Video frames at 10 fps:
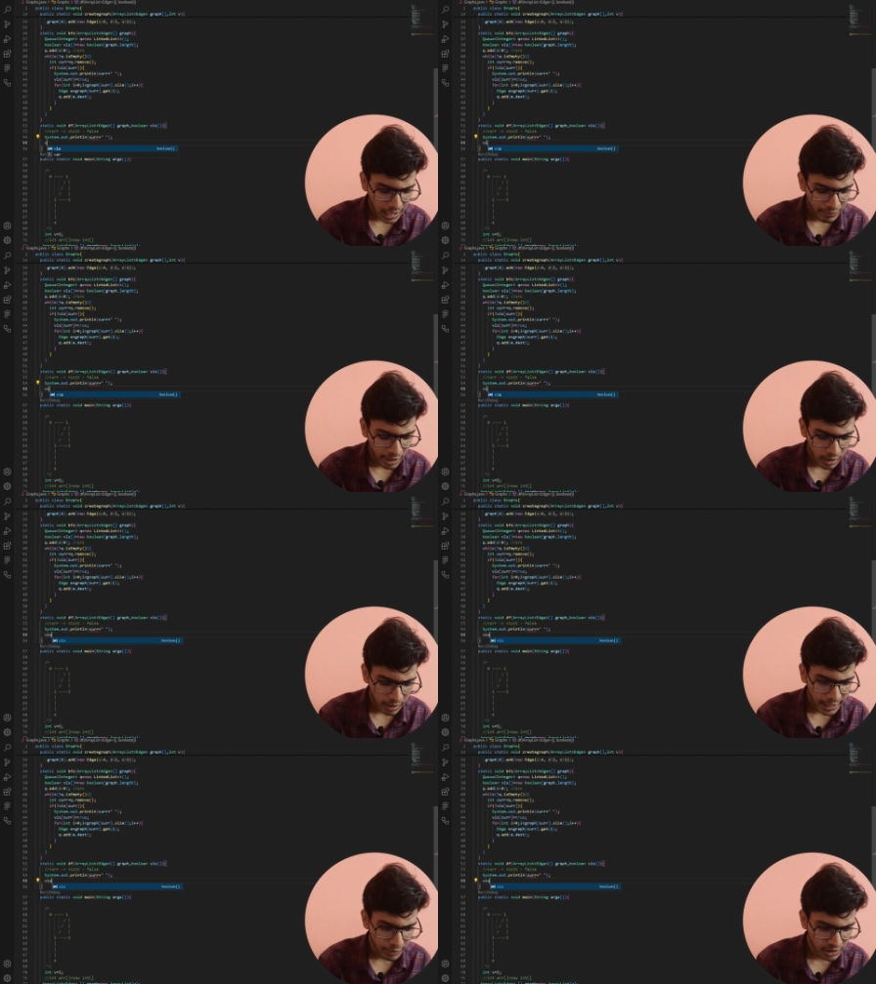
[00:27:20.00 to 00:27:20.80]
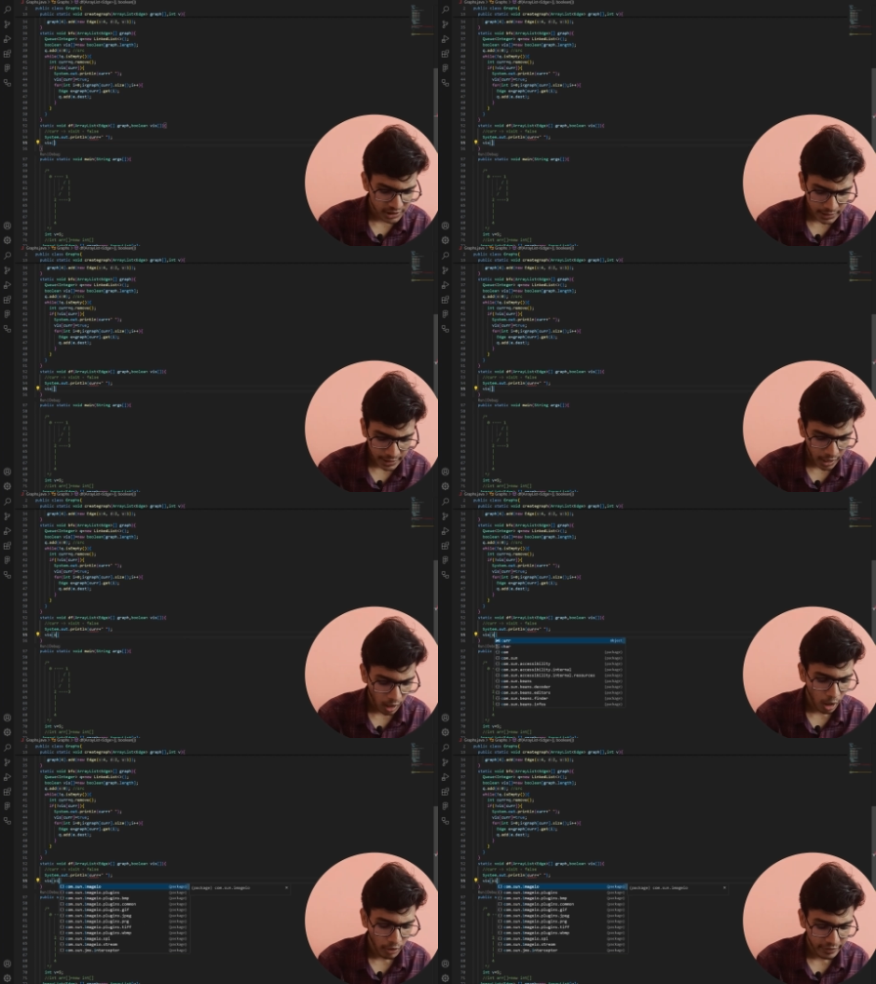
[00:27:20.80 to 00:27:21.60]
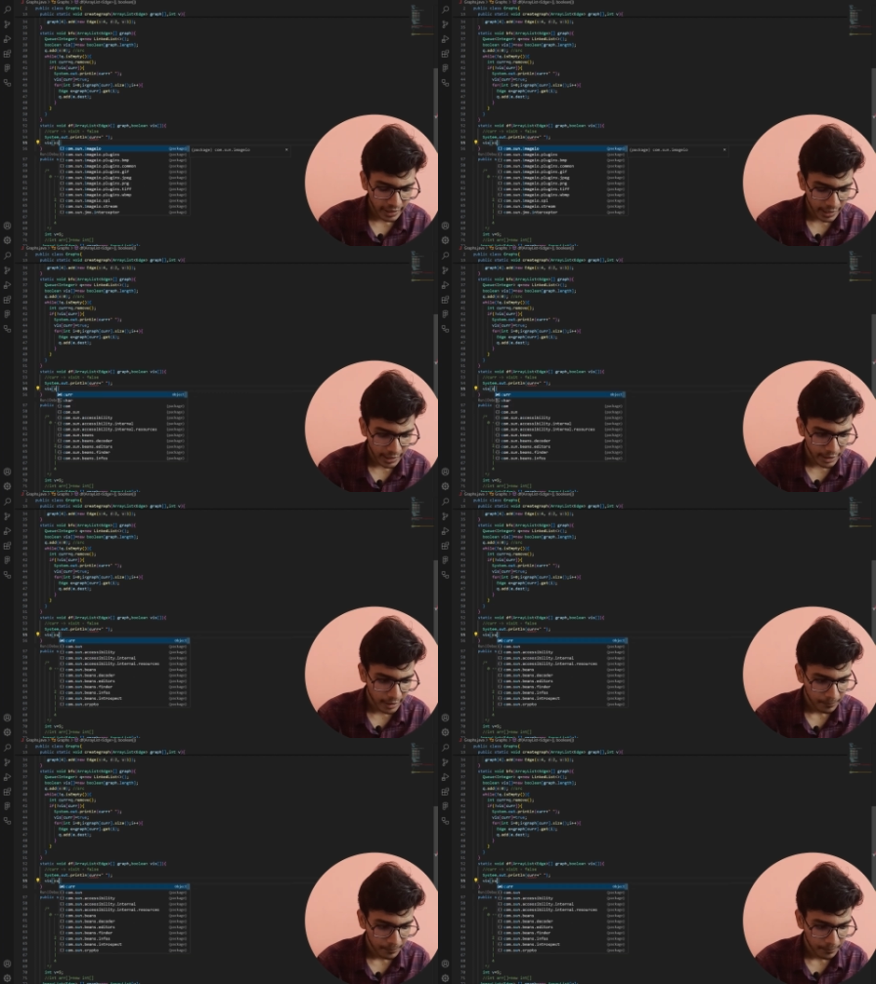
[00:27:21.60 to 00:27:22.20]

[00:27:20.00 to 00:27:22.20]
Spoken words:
I will write visited of current.